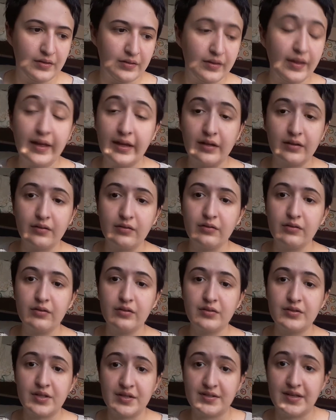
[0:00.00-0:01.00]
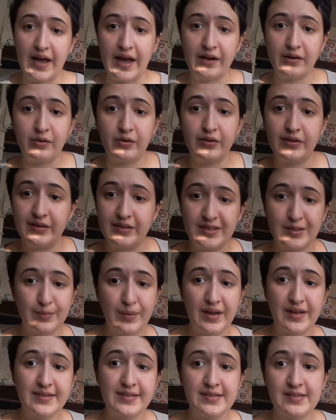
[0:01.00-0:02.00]
Like, to tackle this
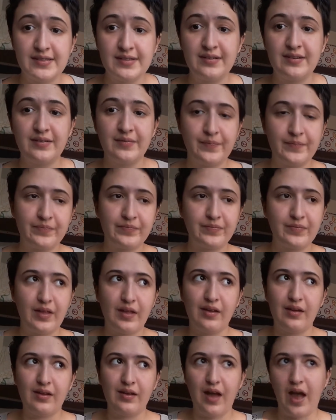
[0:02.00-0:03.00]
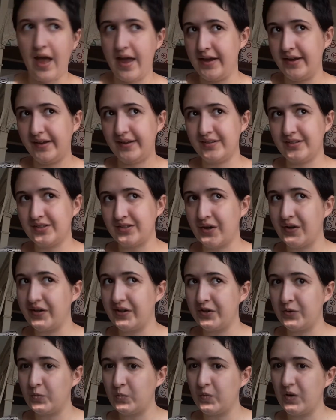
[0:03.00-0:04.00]
mess, I
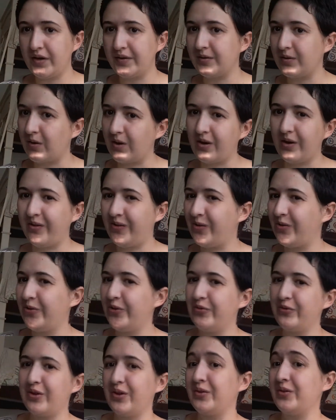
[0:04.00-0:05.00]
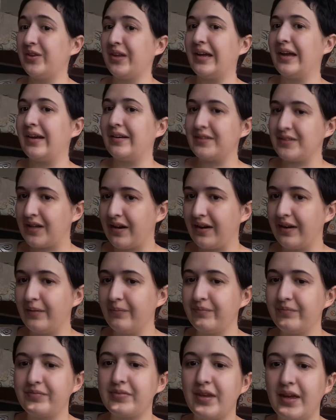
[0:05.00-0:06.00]
started one article of clothing at a
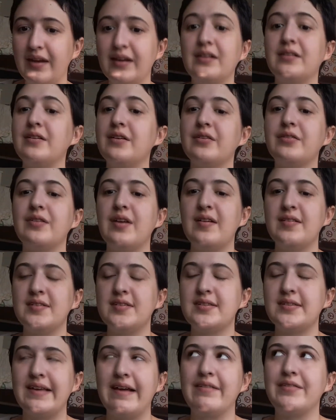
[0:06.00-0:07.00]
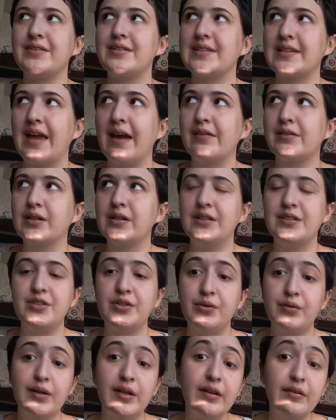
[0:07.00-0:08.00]
time. And I know that sounds
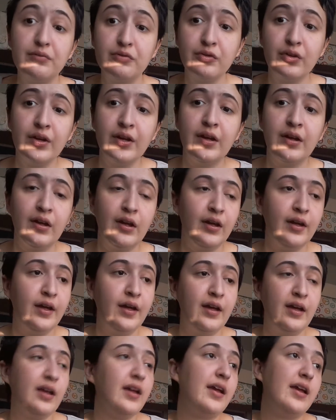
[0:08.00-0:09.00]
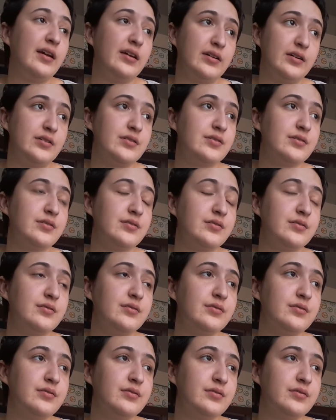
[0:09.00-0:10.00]
counterintuitive and
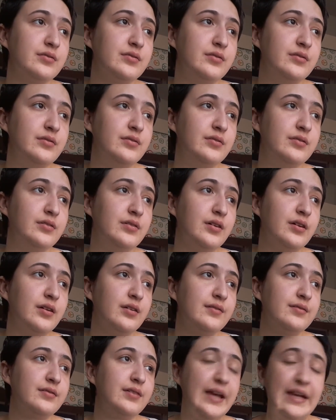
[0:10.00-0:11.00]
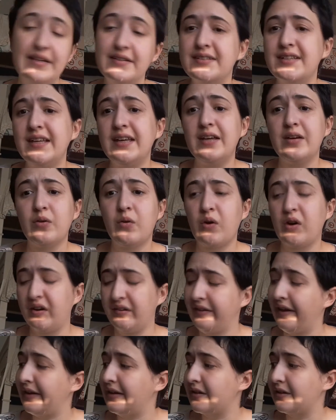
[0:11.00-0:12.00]
lazy,
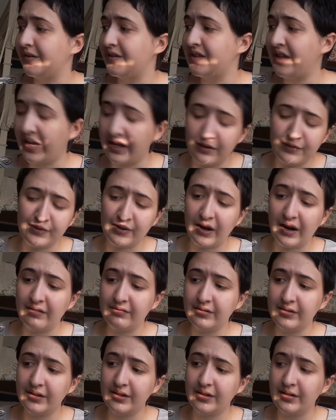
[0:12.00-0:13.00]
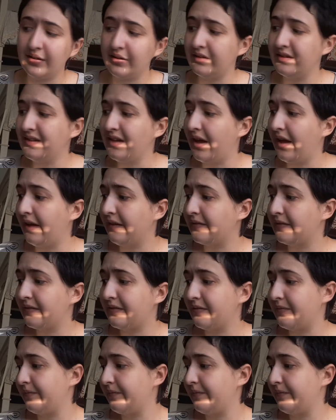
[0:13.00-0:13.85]
or like it'll take forever, and